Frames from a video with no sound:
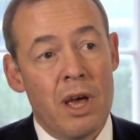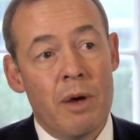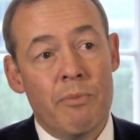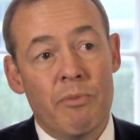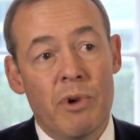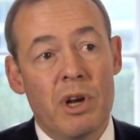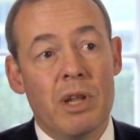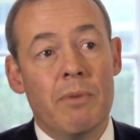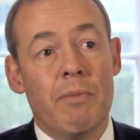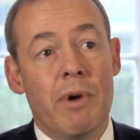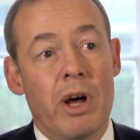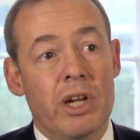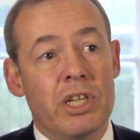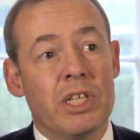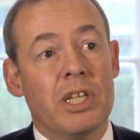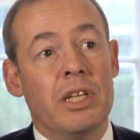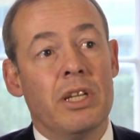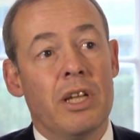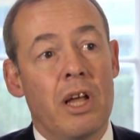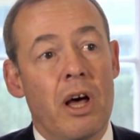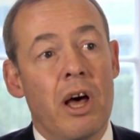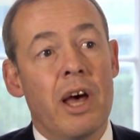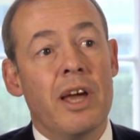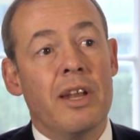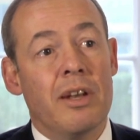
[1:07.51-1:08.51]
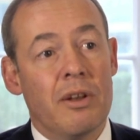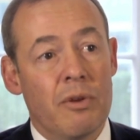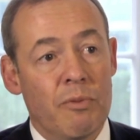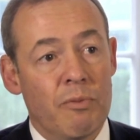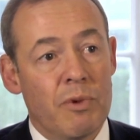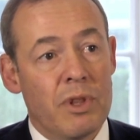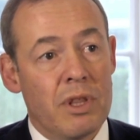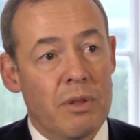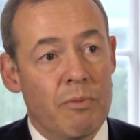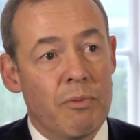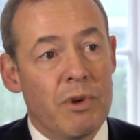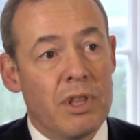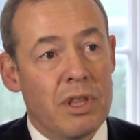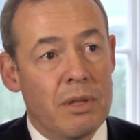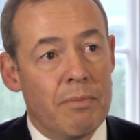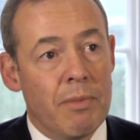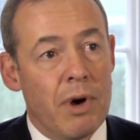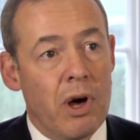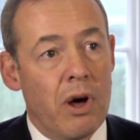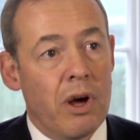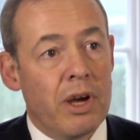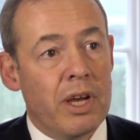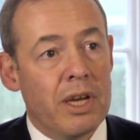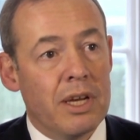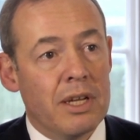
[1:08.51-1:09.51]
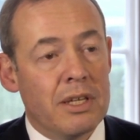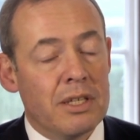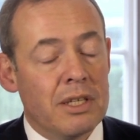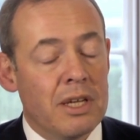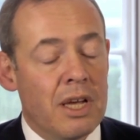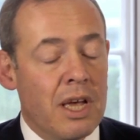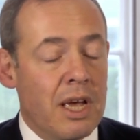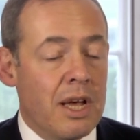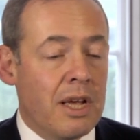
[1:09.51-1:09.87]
pretty much in line with the market.